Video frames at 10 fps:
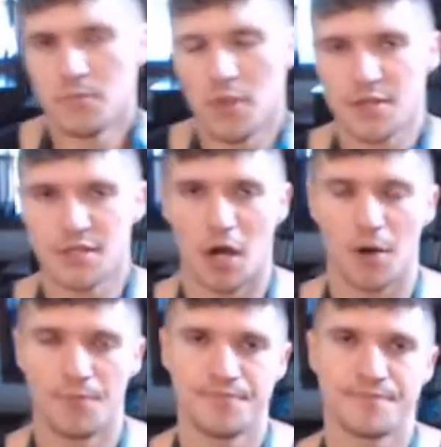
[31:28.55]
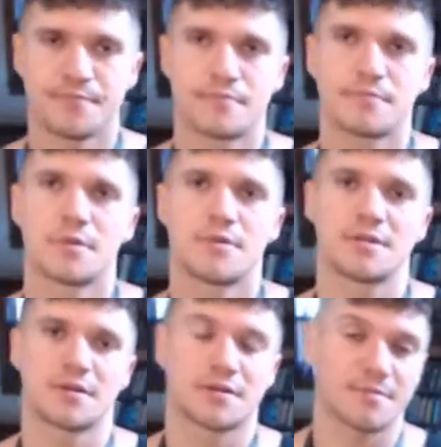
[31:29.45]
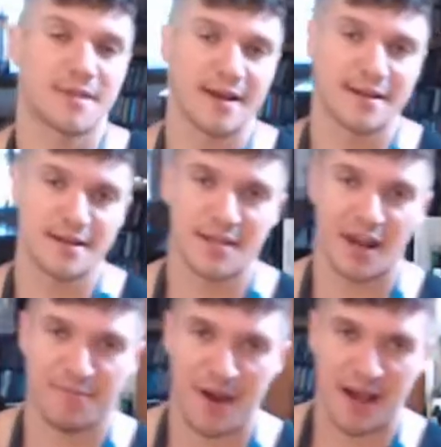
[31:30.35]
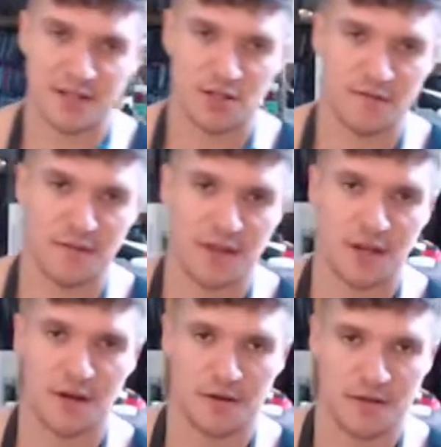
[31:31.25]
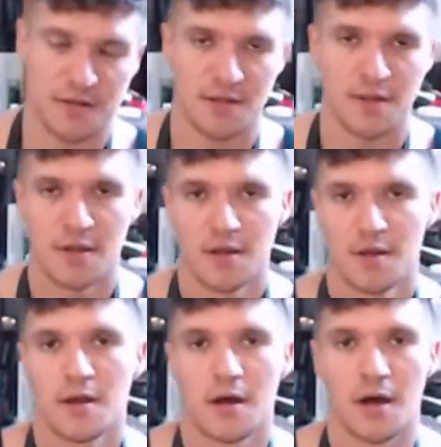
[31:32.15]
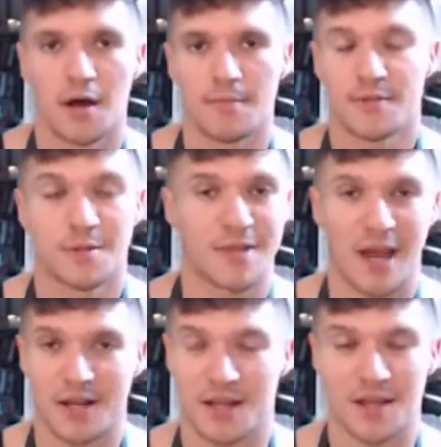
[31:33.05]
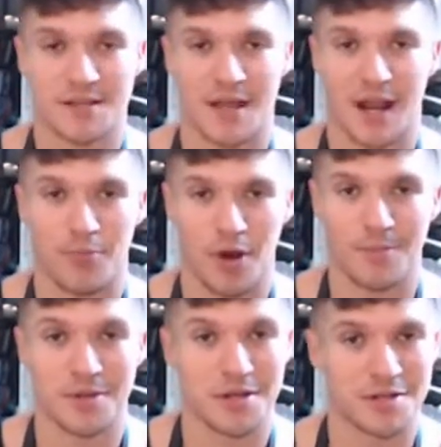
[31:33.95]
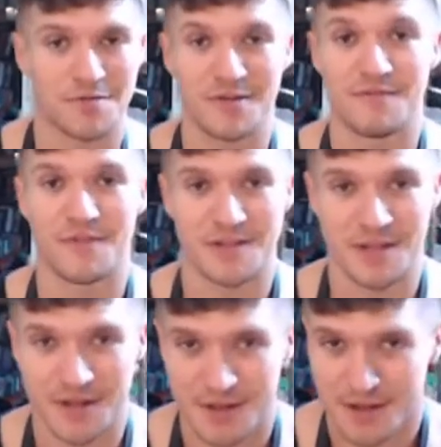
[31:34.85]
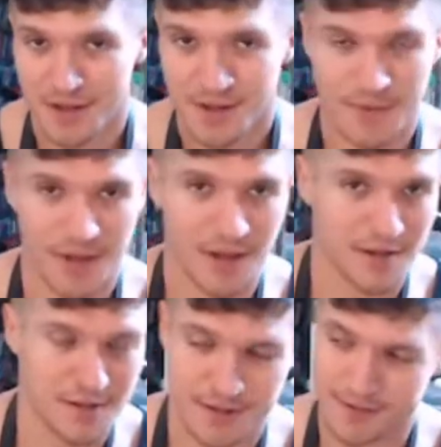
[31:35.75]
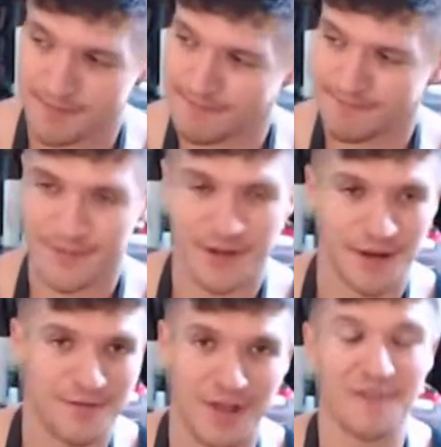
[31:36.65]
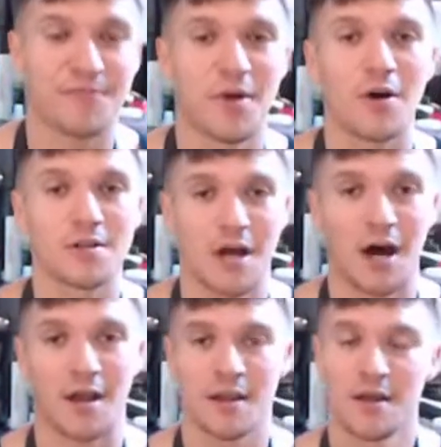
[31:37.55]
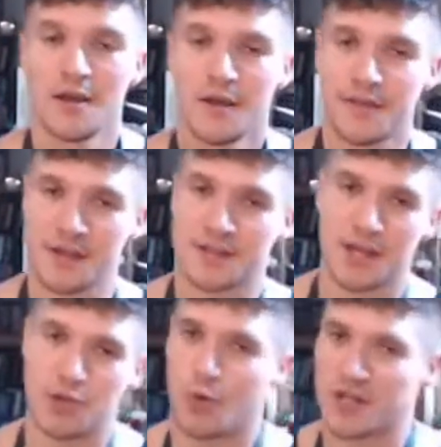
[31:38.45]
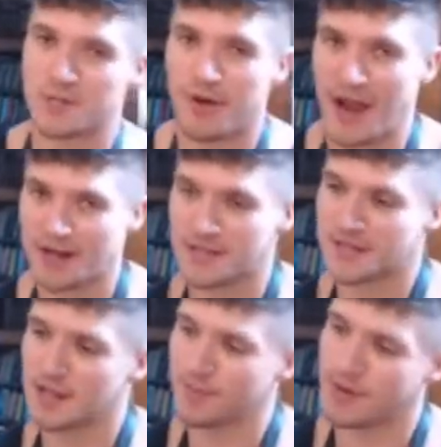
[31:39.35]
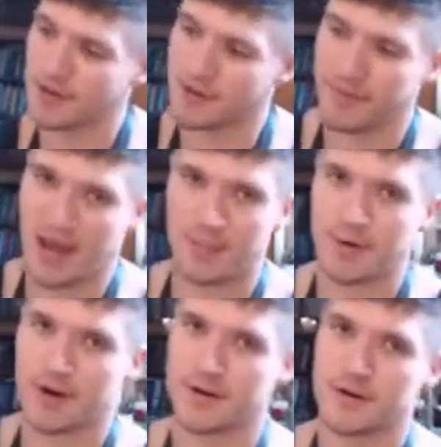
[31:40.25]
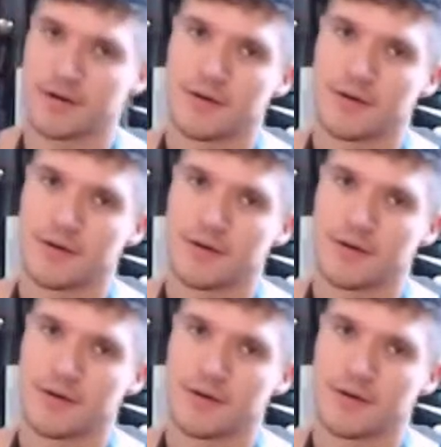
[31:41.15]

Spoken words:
So these are some techniques that I practiced over the years. Some techniques that I probably need to revisit because, you know, life goes on. Things that you once practiced get put on the back burner,